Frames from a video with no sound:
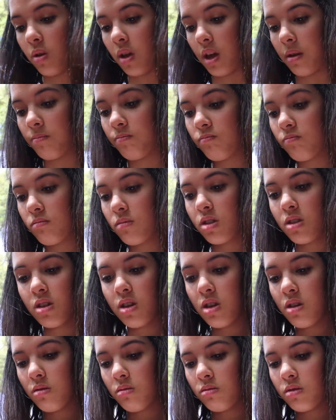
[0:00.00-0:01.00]
Okay,
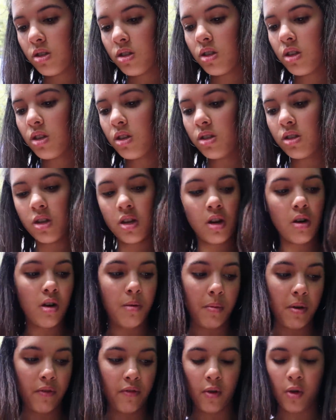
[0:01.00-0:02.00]
just gonna sit here
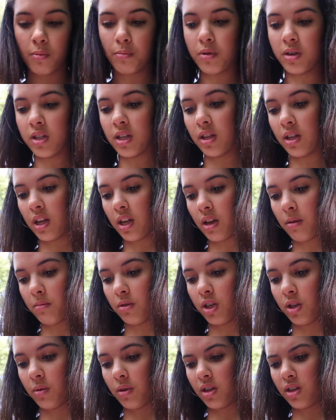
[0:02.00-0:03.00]
on my phone, pretend like
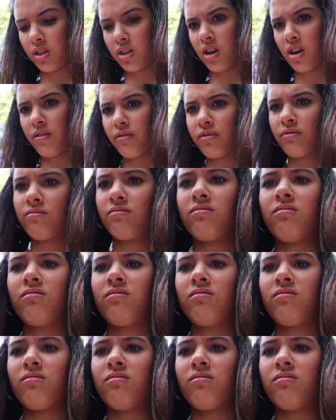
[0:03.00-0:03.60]
I'm doing stuff.